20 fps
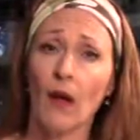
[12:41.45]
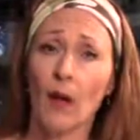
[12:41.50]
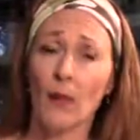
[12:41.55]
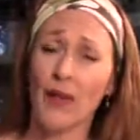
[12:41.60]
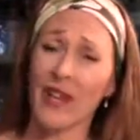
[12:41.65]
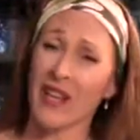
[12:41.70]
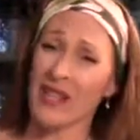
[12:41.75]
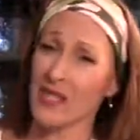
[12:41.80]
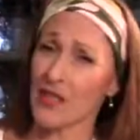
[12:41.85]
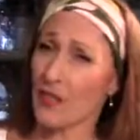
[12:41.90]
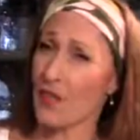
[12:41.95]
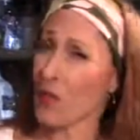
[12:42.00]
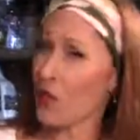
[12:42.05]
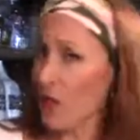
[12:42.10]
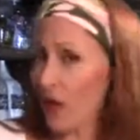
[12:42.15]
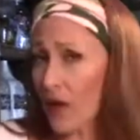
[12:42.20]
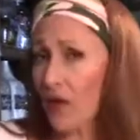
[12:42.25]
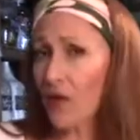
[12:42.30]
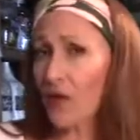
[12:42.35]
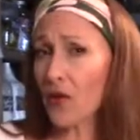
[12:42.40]
Because if
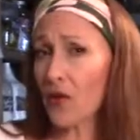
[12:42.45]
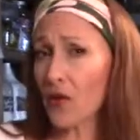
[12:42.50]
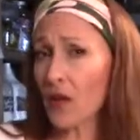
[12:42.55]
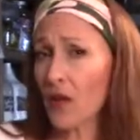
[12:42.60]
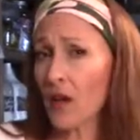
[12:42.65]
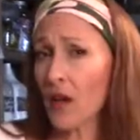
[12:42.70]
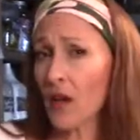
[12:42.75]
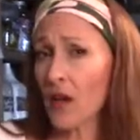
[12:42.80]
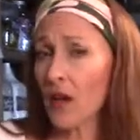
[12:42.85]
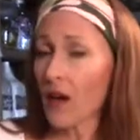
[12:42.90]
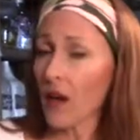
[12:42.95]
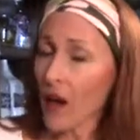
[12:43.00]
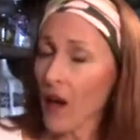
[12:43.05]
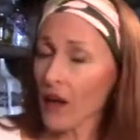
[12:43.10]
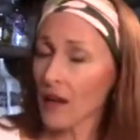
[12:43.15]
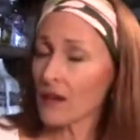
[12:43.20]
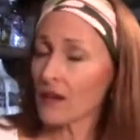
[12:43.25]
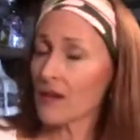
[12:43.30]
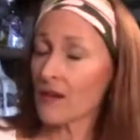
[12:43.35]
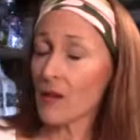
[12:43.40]
you've ever
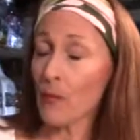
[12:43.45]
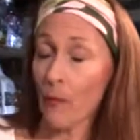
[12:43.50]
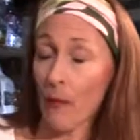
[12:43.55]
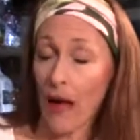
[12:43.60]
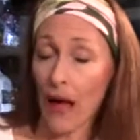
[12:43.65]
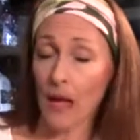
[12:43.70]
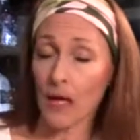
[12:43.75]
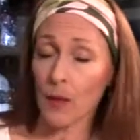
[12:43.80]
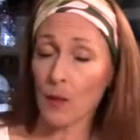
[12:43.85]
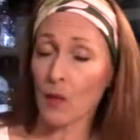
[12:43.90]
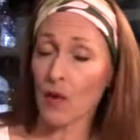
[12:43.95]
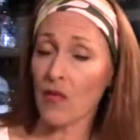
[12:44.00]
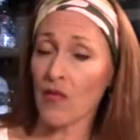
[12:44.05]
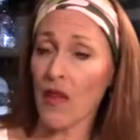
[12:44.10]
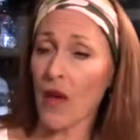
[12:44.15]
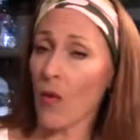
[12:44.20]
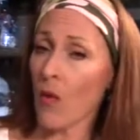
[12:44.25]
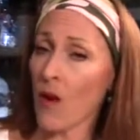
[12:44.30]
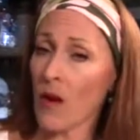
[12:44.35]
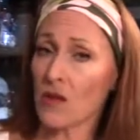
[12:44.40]
gotten to the bottom of
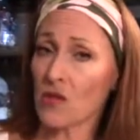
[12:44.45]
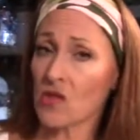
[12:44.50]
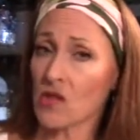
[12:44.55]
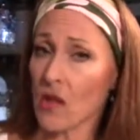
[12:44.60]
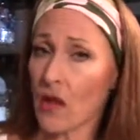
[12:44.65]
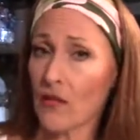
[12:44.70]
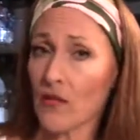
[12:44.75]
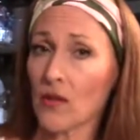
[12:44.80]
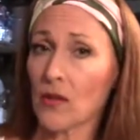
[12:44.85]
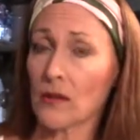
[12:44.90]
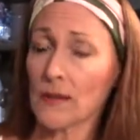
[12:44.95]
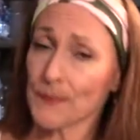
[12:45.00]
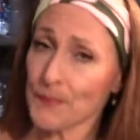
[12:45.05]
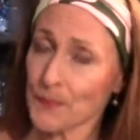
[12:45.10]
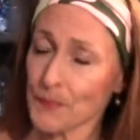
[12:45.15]
that water softener